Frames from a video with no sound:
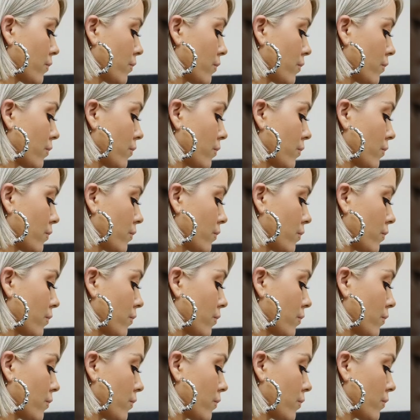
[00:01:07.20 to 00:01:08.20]

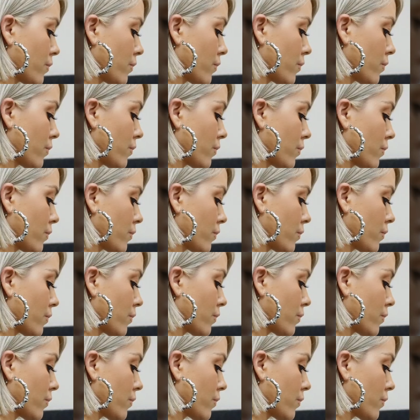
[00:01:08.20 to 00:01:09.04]
Nothing is said.